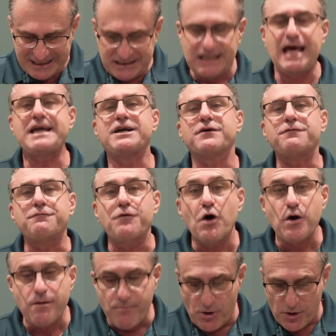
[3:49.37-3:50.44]
like a
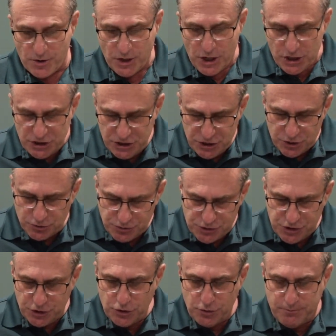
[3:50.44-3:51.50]
farmer, you
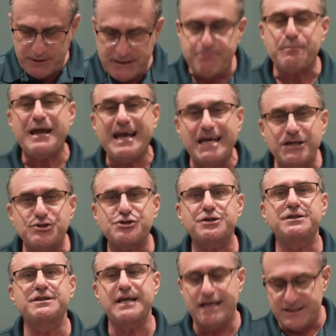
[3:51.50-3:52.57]
too be
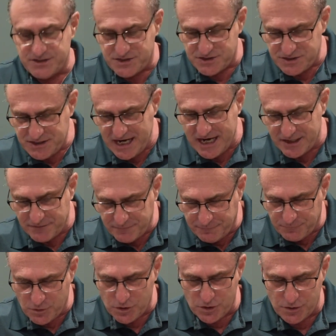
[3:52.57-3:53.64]
patient and stand
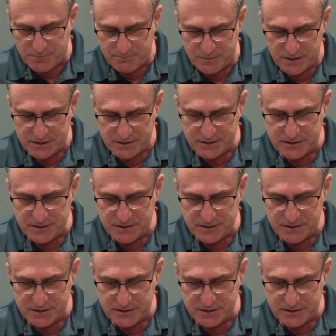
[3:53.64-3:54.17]
firm,